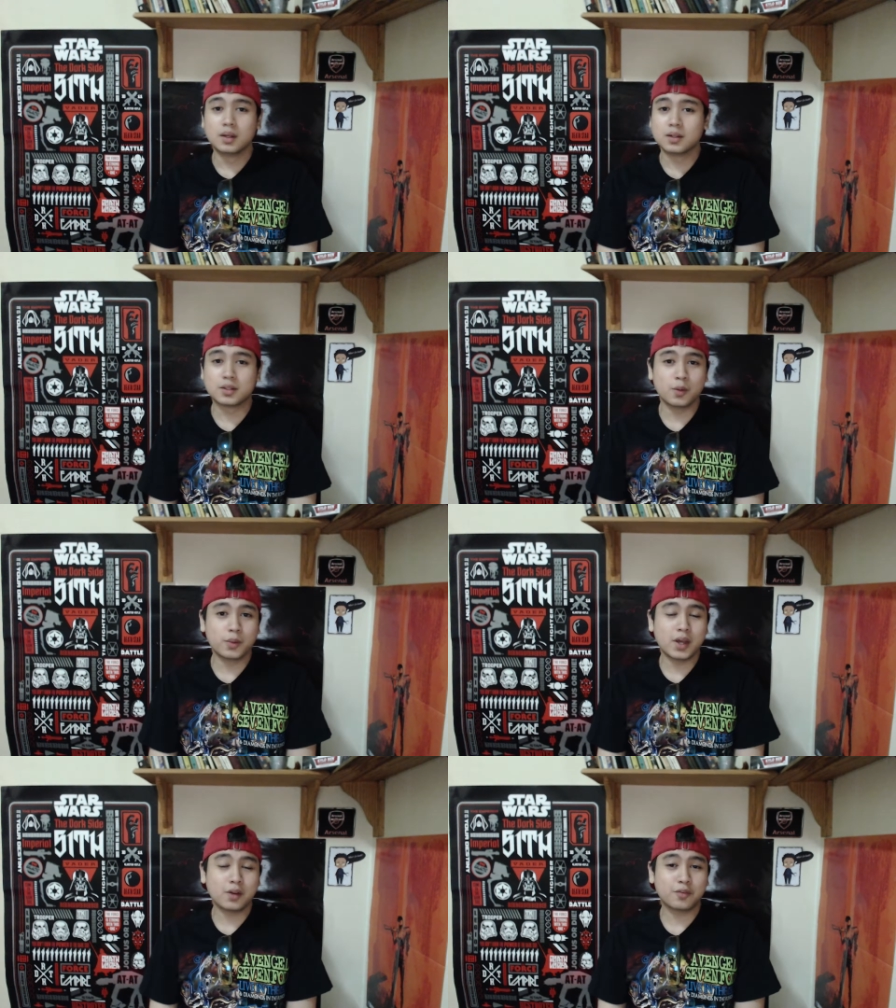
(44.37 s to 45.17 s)
So
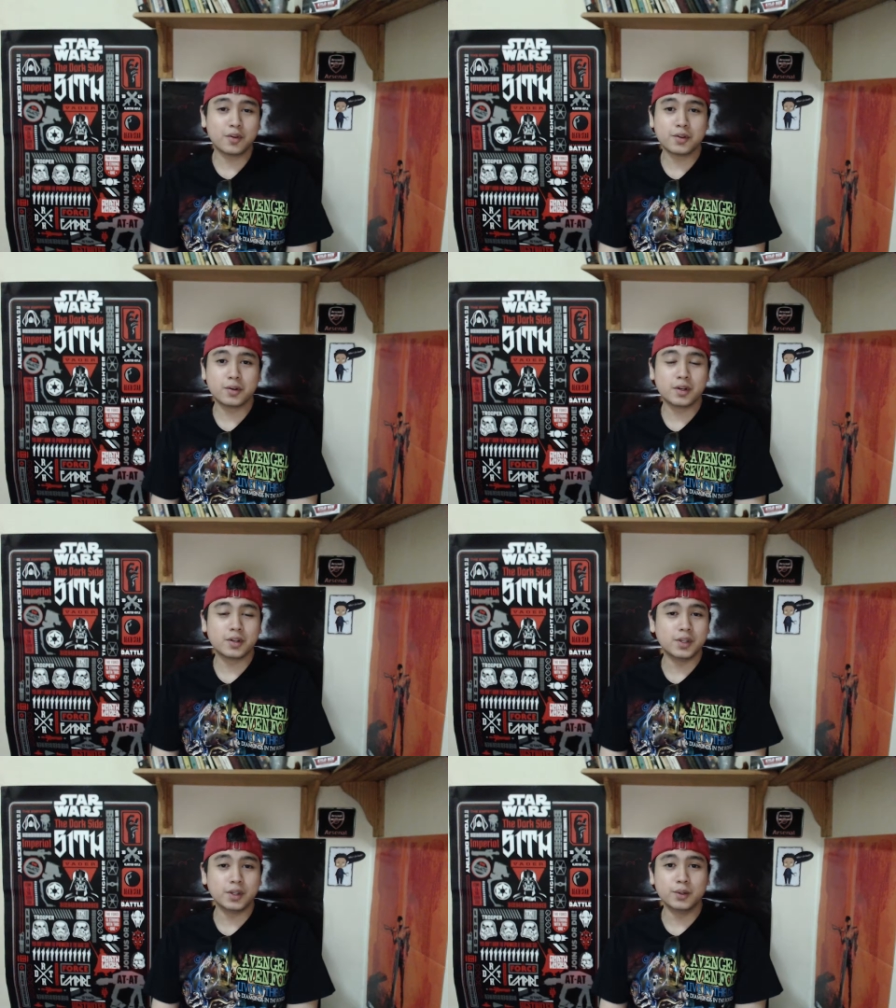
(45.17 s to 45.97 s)
without further
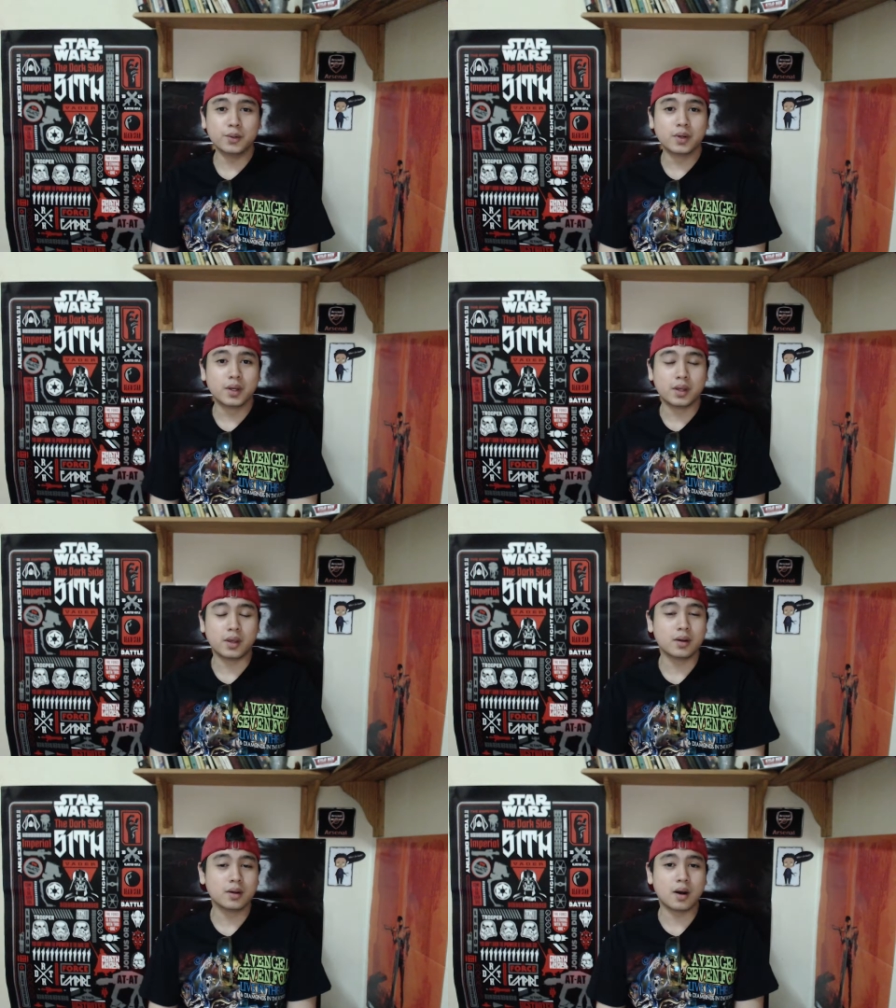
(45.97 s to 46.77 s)
ado,
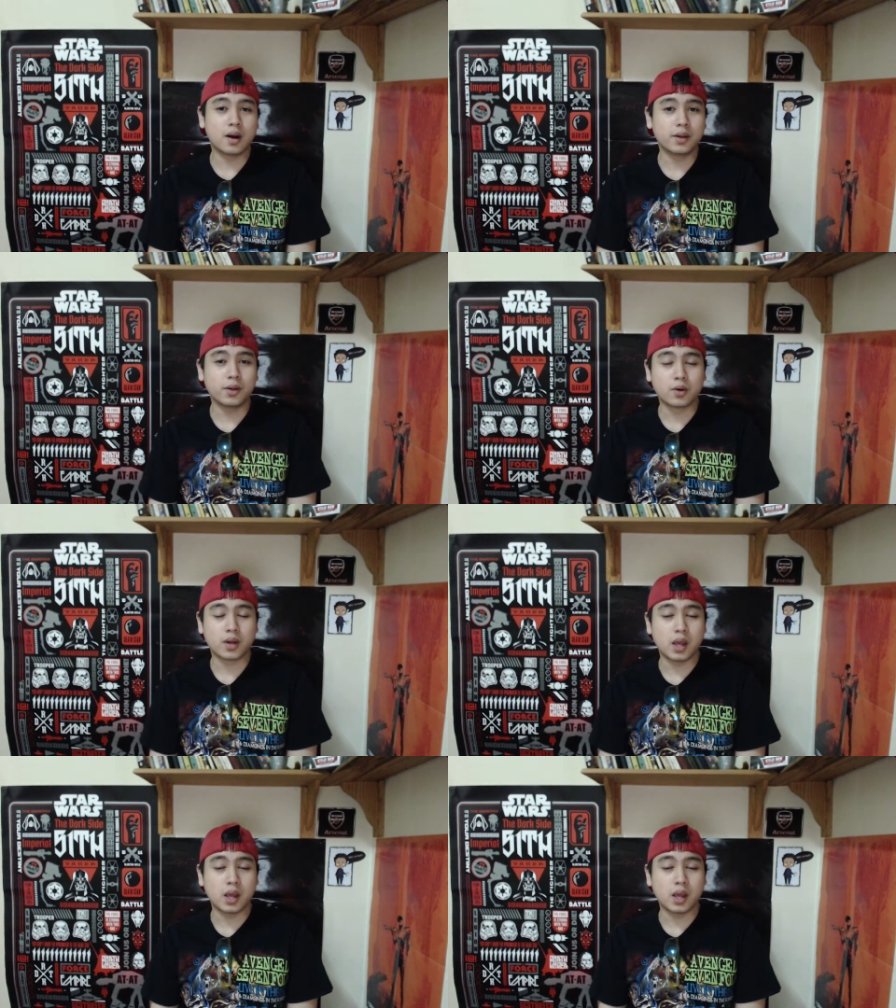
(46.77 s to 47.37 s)
here are your